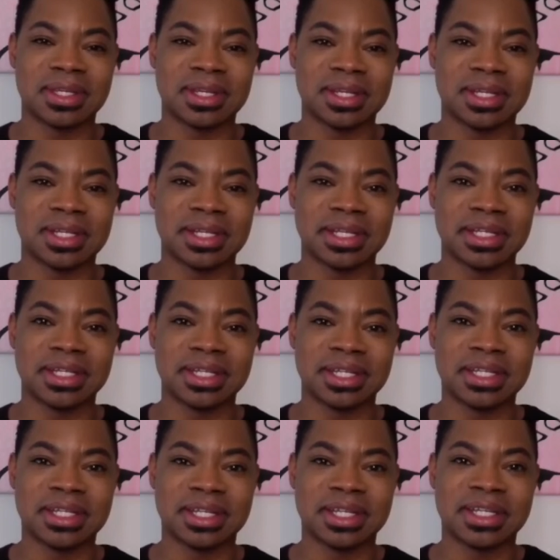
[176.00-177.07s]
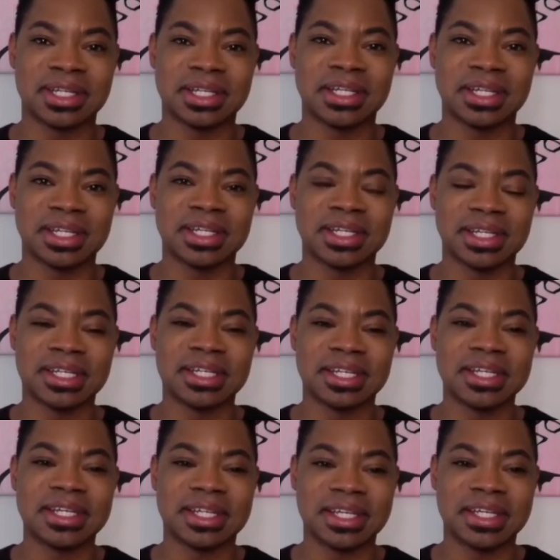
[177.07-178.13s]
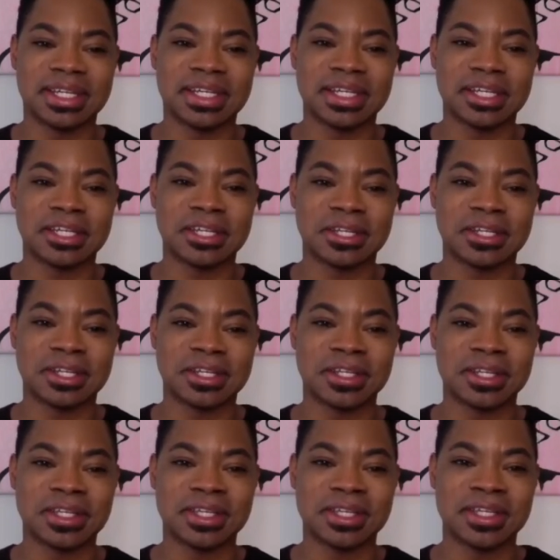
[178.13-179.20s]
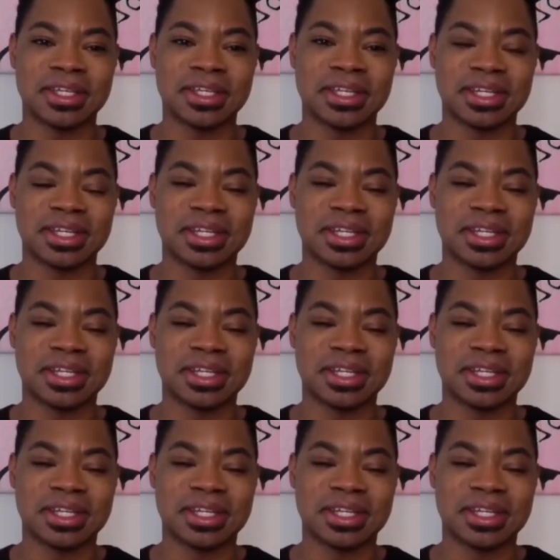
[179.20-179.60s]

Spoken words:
[no speech]